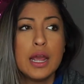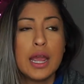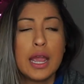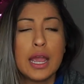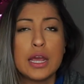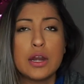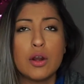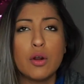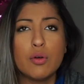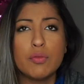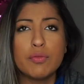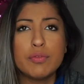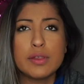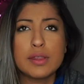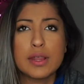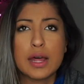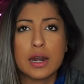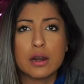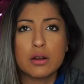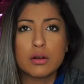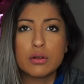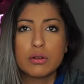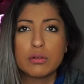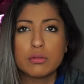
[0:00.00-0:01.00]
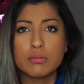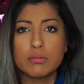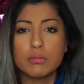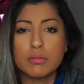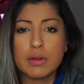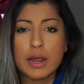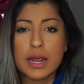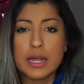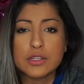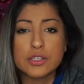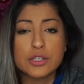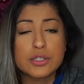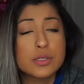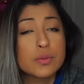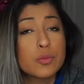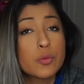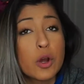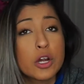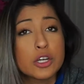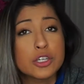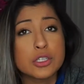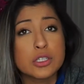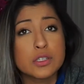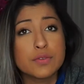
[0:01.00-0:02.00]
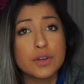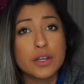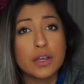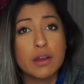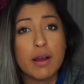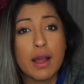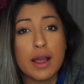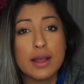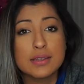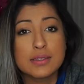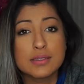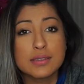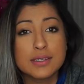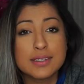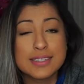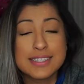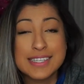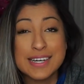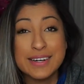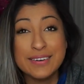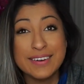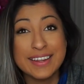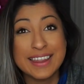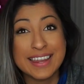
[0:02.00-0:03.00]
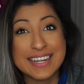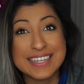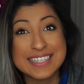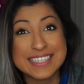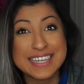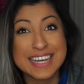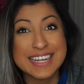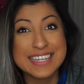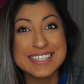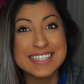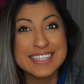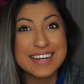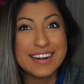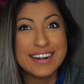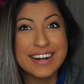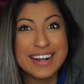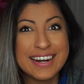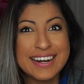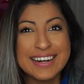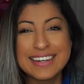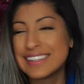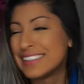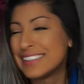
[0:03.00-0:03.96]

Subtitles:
and hopefully that'll answer some questions for you guys. So let's get started.